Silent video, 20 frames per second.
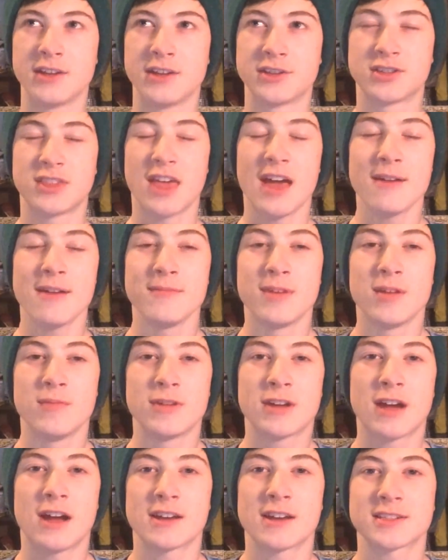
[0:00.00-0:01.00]
And so that
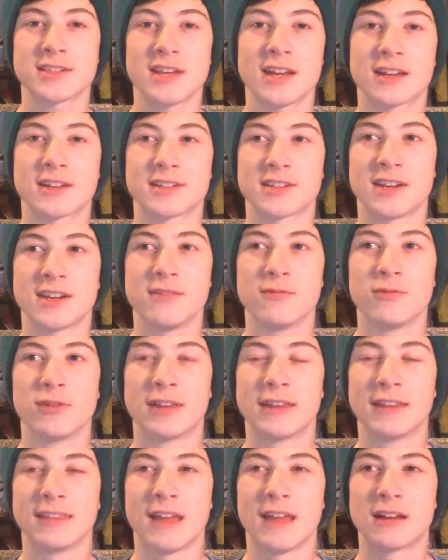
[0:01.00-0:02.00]
made me kind of sad because I didn't
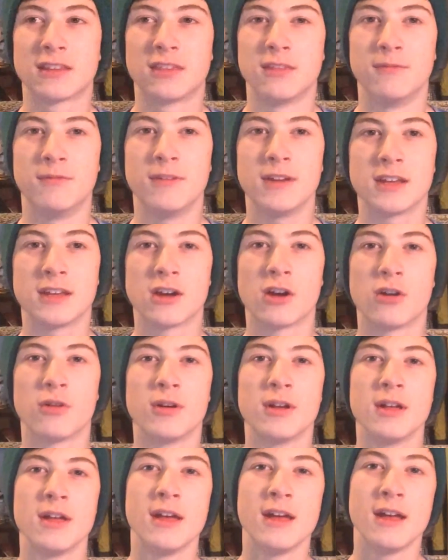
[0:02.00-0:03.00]
really like the
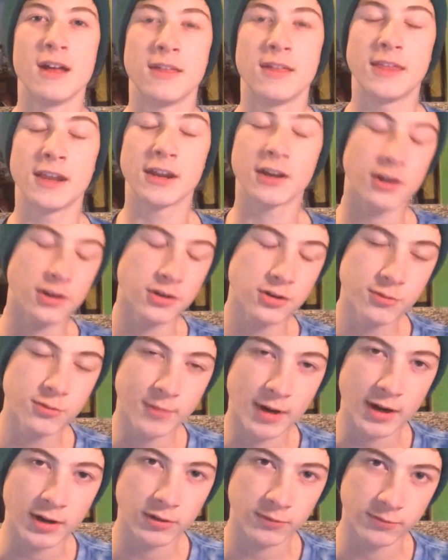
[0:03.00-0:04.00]
video. Then I got a
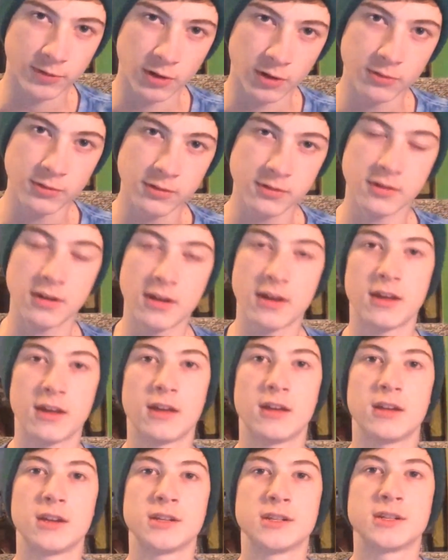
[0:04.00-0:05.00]
new microphone,
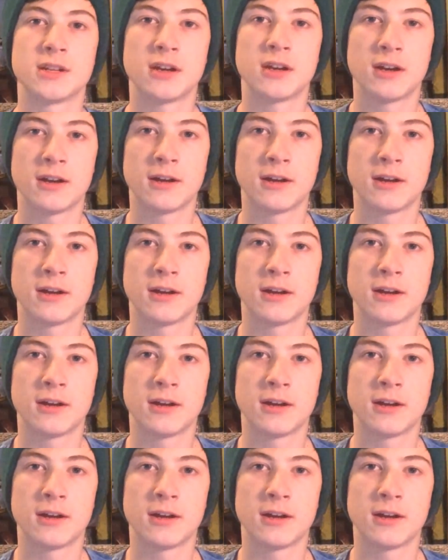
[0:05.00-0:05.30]
and